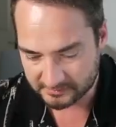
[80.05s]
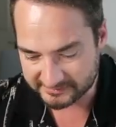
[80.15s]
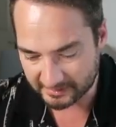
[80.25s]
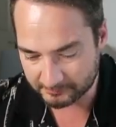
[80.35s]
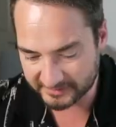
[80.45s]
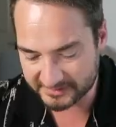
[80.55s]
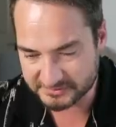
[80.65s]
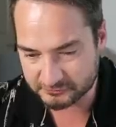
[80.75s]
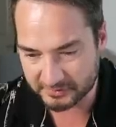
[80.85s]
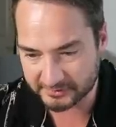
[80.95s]
The Delmise
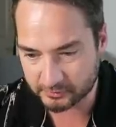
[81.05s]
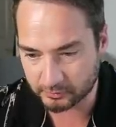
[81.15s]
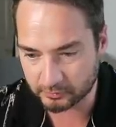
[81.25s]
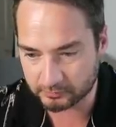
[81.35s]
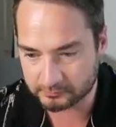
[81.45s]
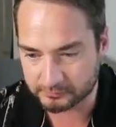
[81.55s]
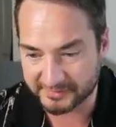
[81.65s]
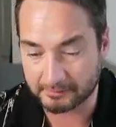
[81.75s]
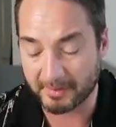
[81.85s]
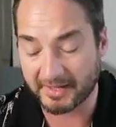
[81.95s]
is really cool, or
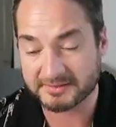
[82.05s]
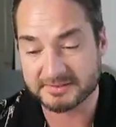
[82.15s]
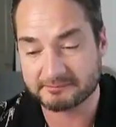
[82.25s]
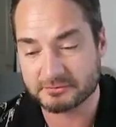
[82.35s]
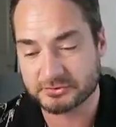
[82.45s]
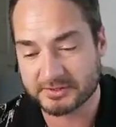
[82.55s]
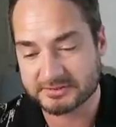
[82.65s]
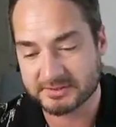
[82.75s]
Delmise even, should I